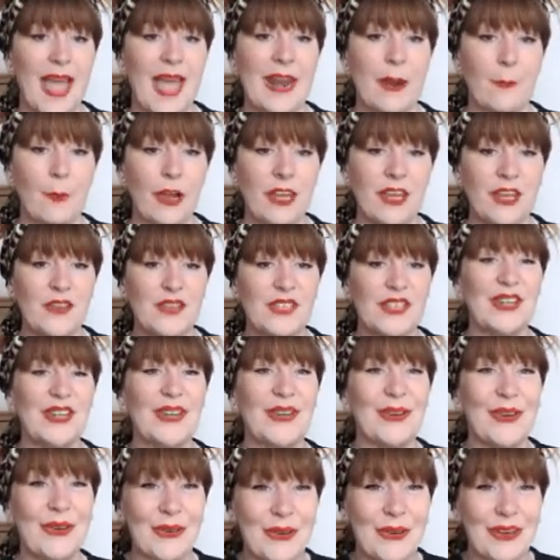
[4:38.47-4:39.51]
And I want you
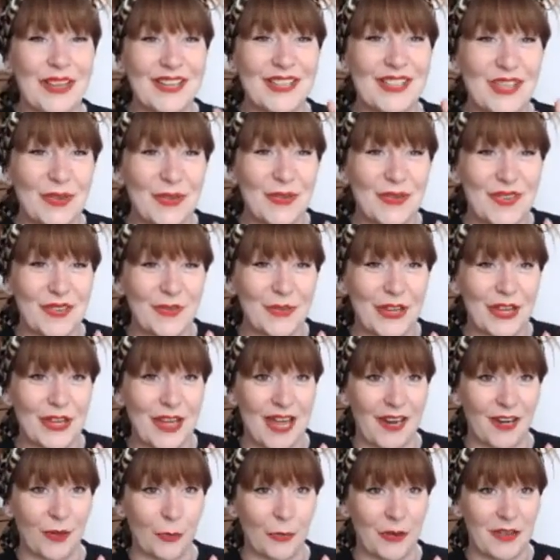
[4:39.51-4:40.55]
to choose 3
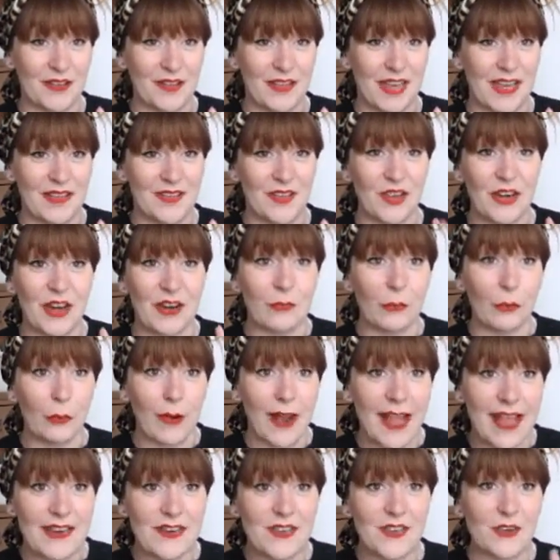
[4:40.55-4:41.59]
categories, okay? So you're gonna have
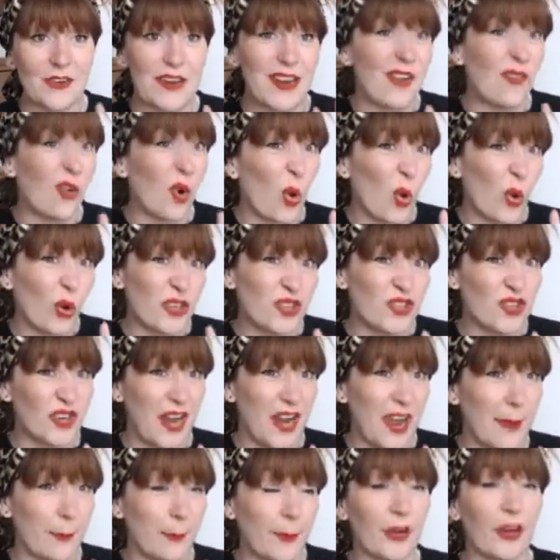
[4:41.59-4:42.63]
red, you're gonna have orange
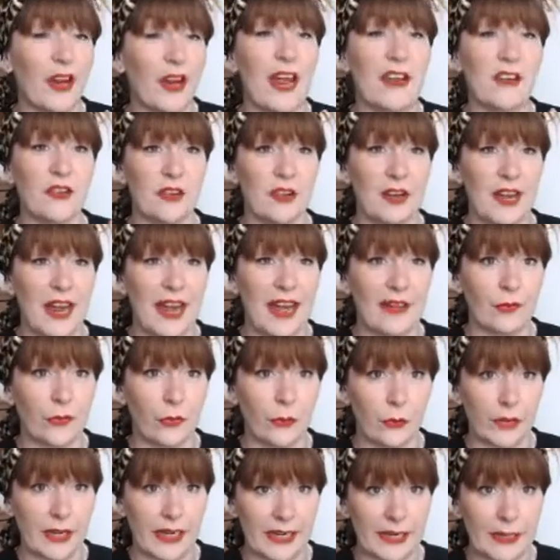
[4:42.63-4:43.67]
or amber, and you're gonna have
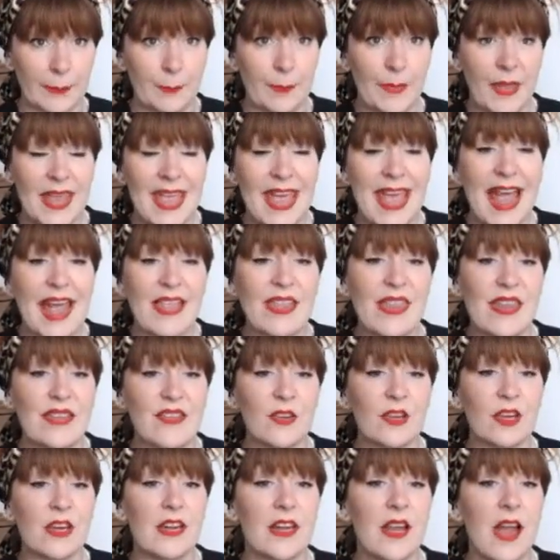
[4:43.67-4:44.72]
green. And these
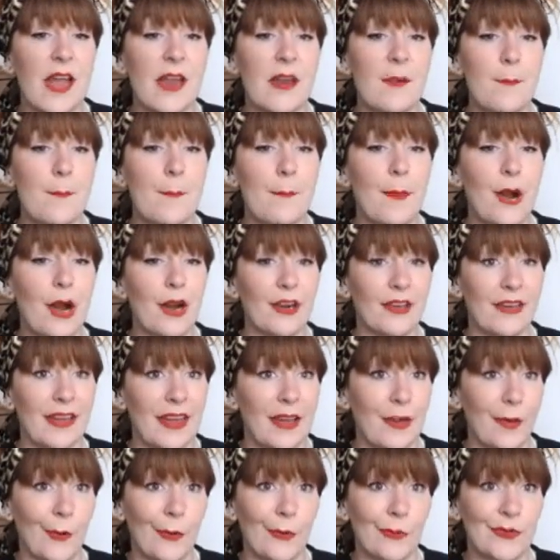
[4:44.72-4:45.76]
are gonna kind of mark
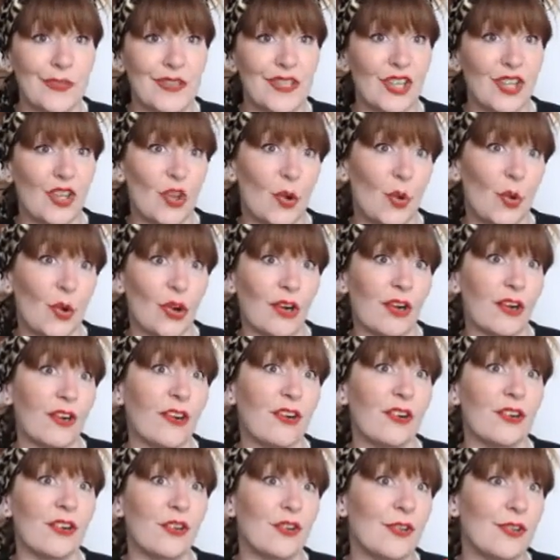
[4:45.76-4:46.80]
out
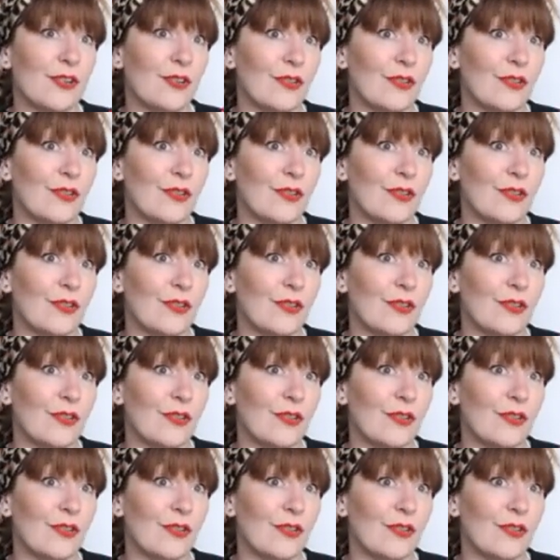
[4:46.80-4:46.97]
your